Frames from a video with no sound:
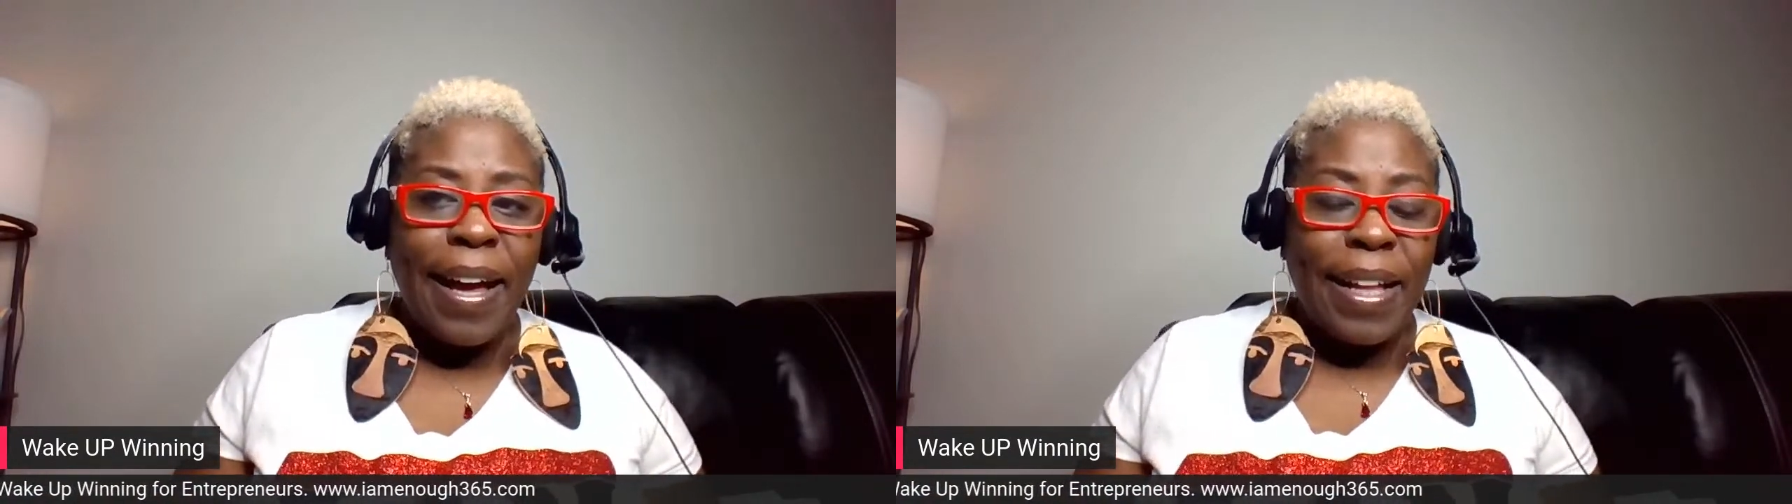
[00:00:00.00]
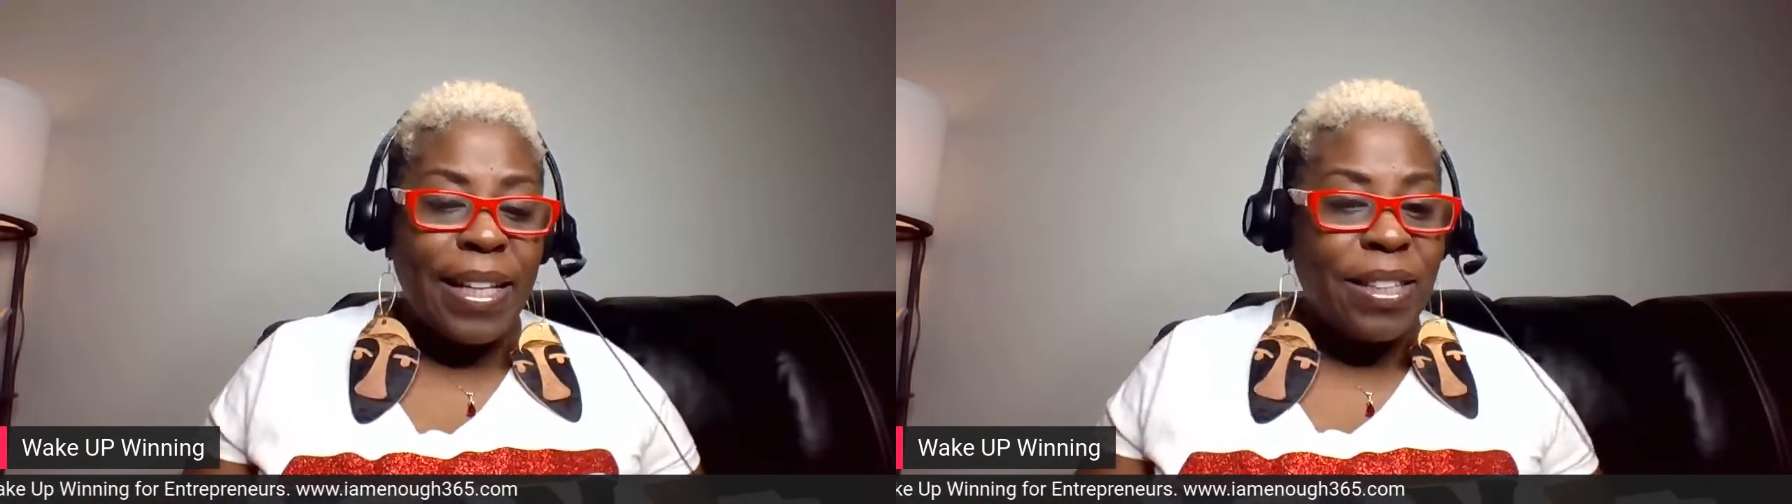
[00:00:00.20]

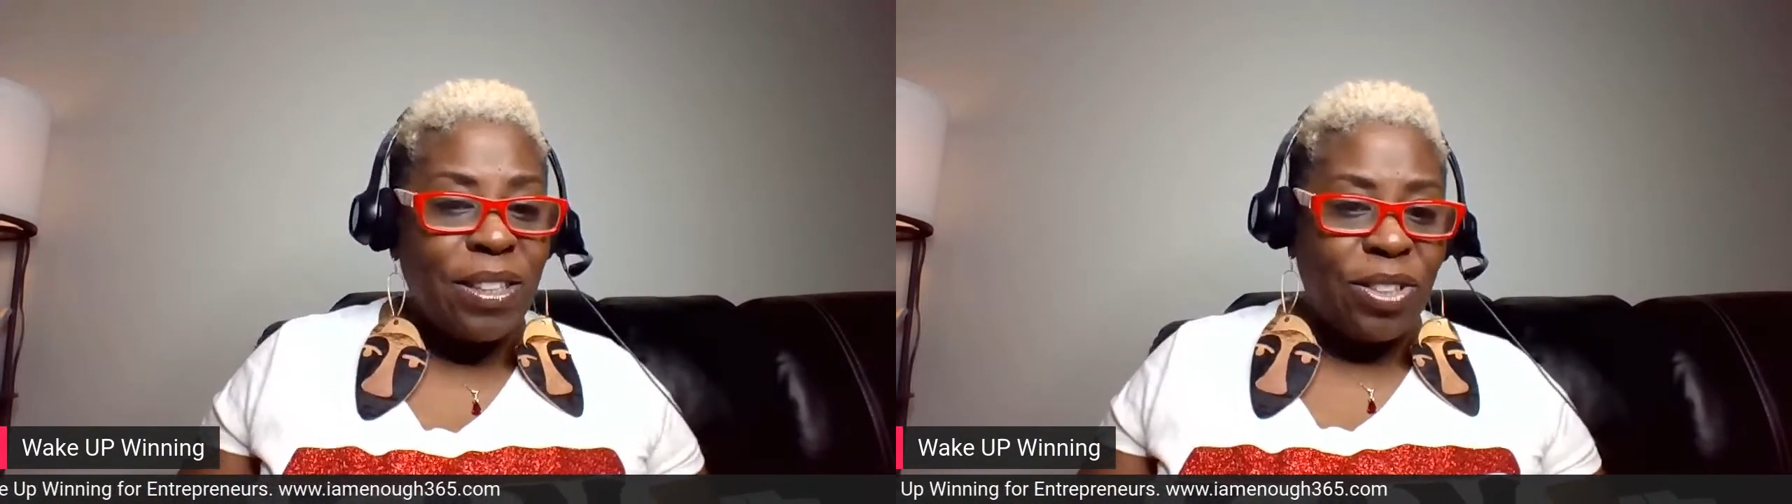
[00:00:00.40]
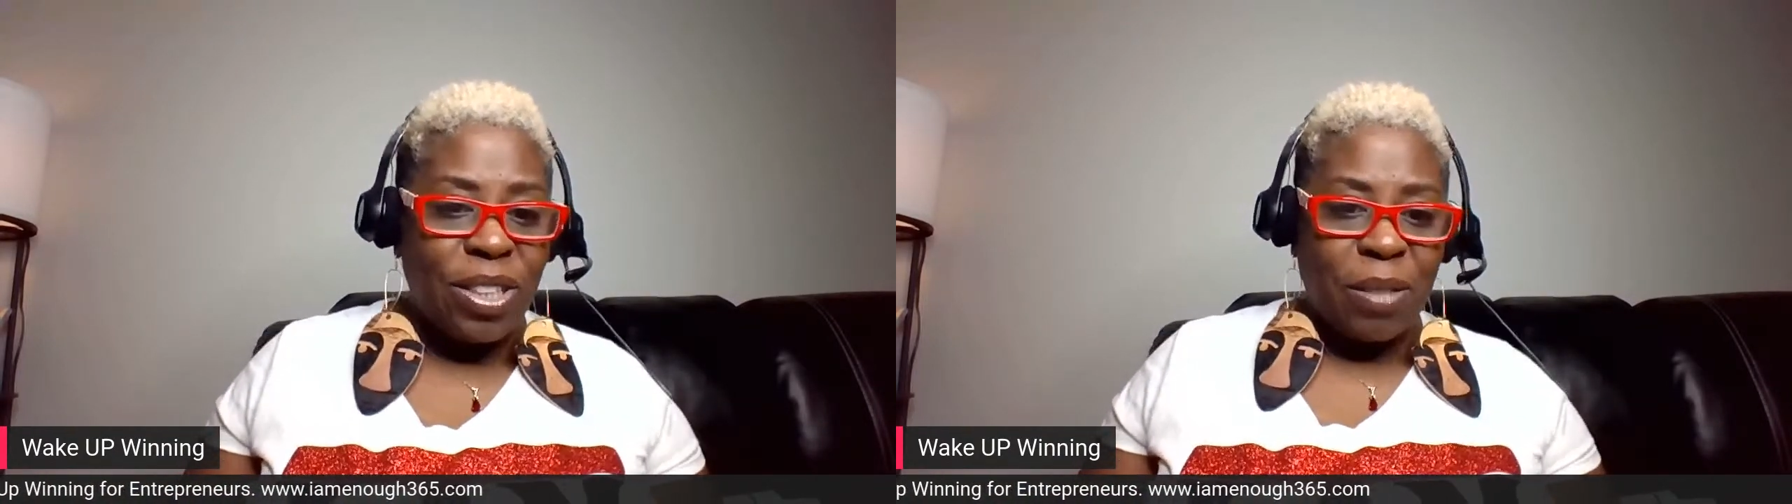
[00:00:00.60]
and this
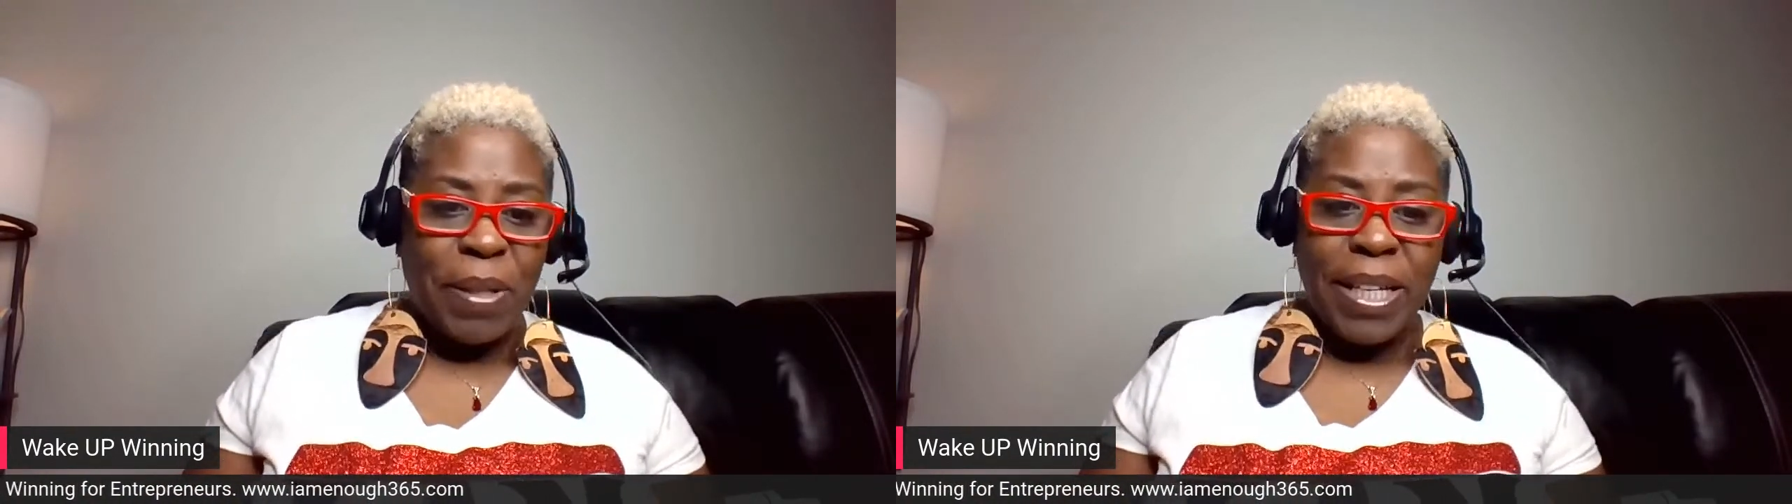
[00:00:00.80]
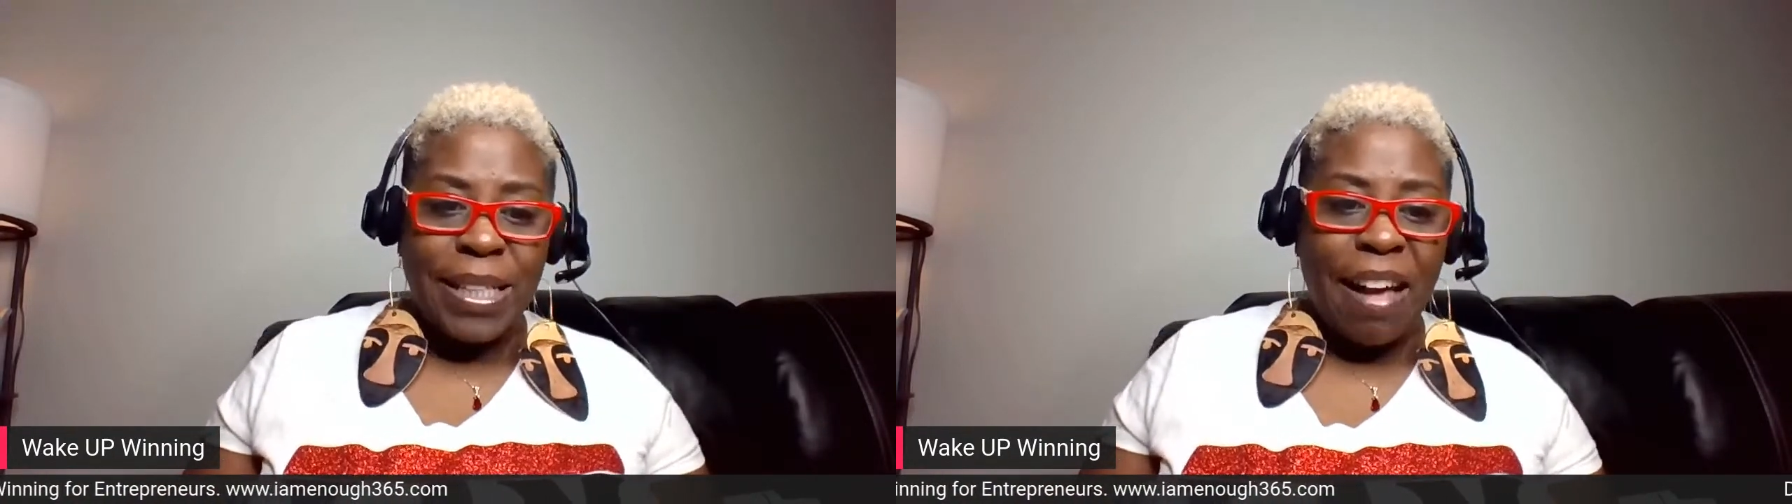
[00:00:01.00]
is just
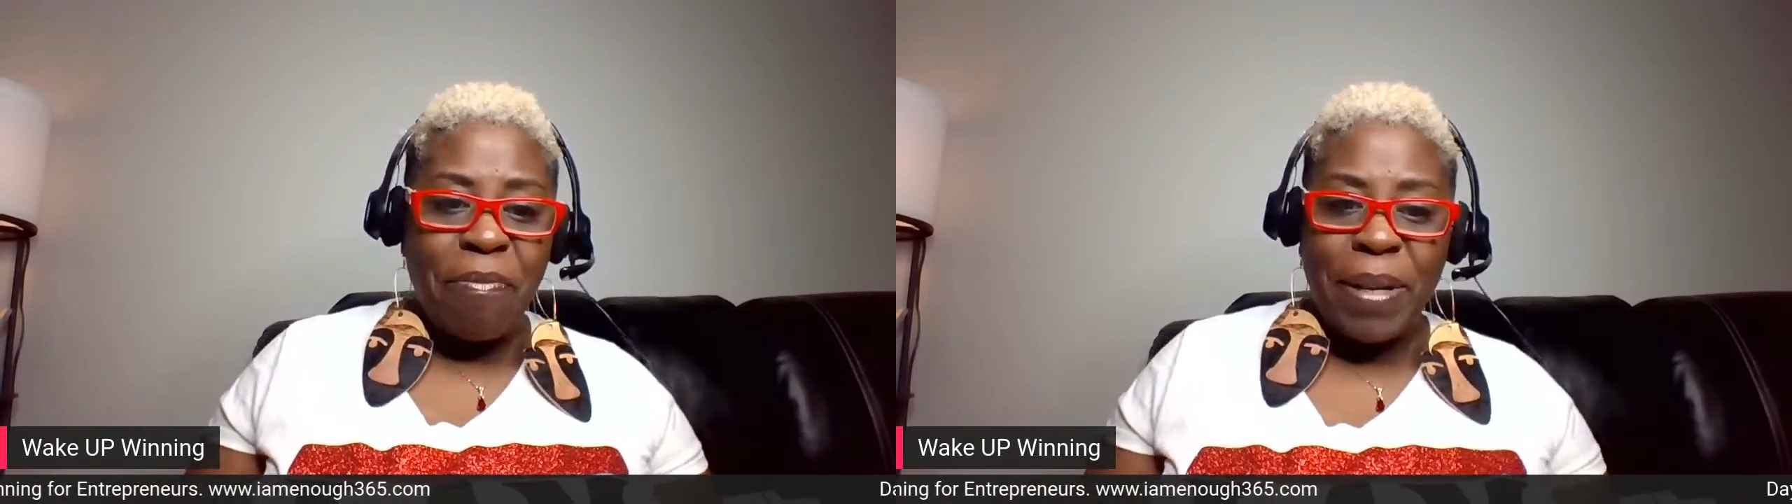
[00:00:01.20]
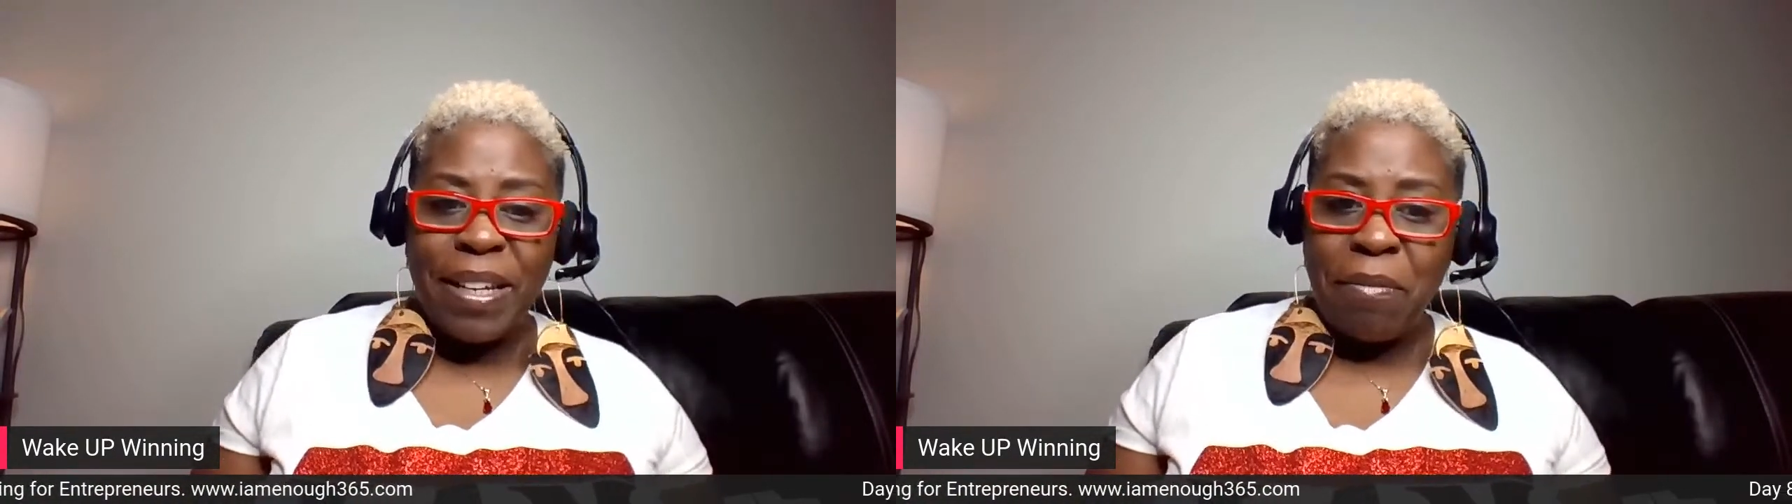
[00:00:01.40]
because
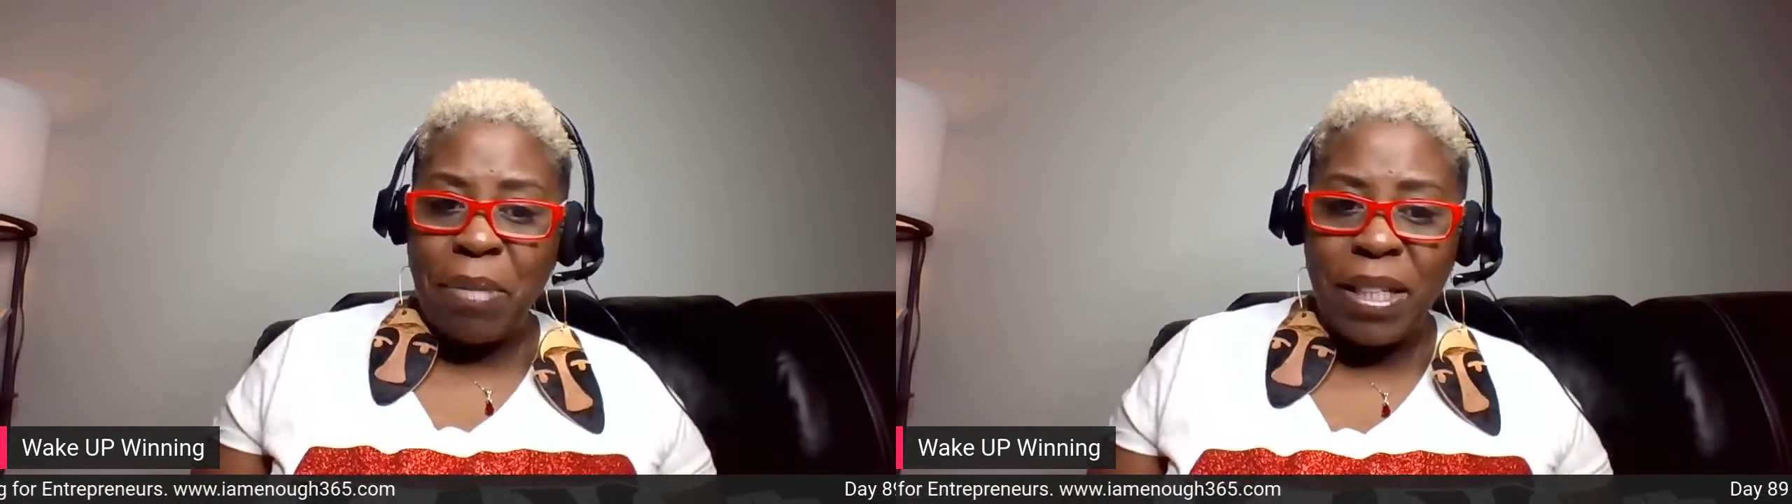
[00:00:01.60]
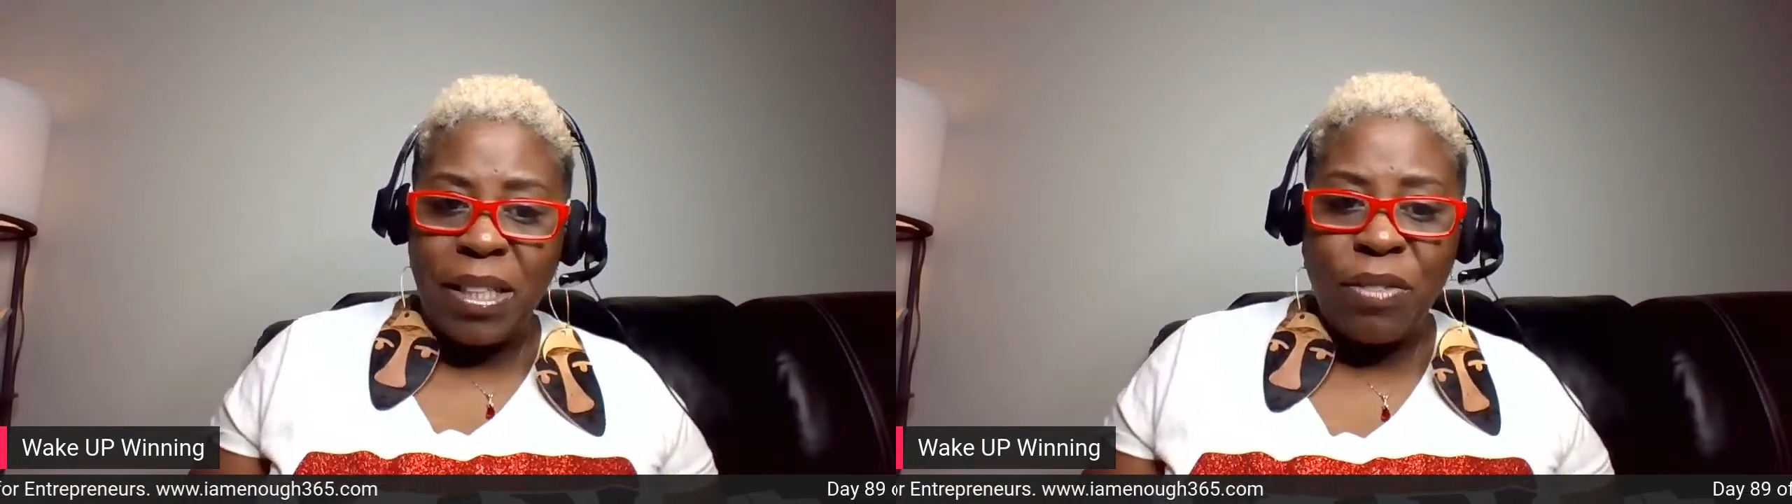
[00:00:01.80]
I've been in
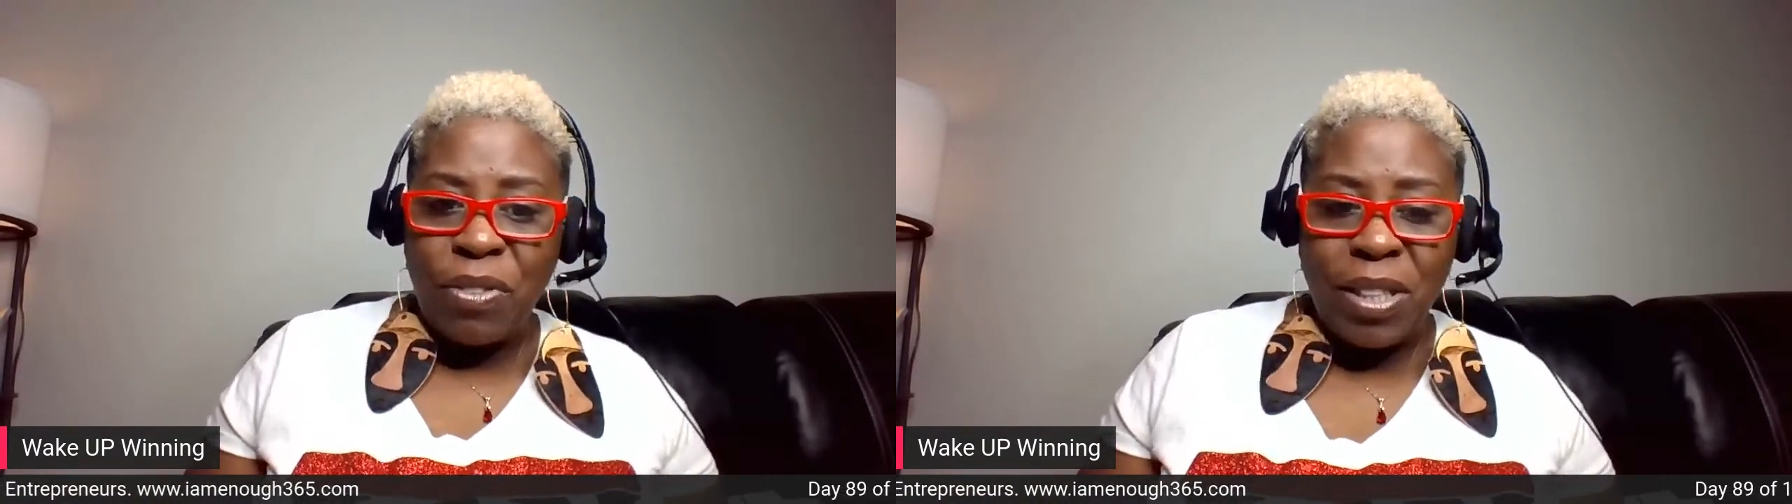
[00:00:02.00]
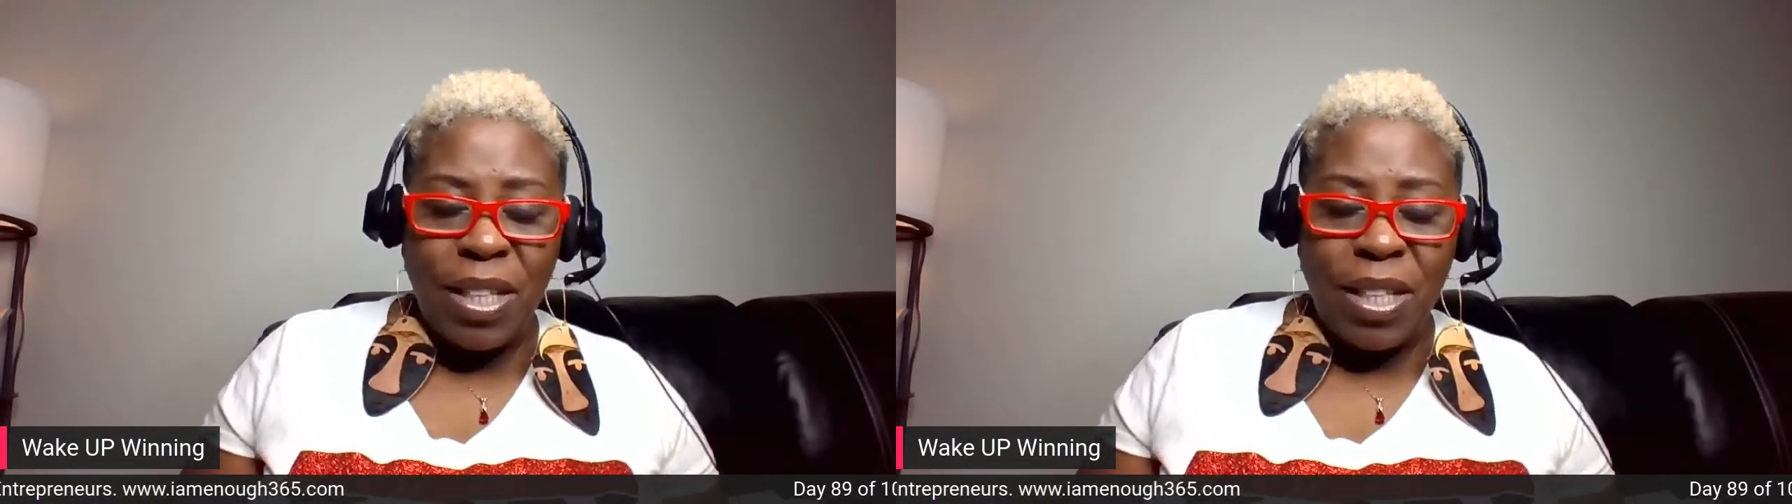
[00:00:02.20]
business for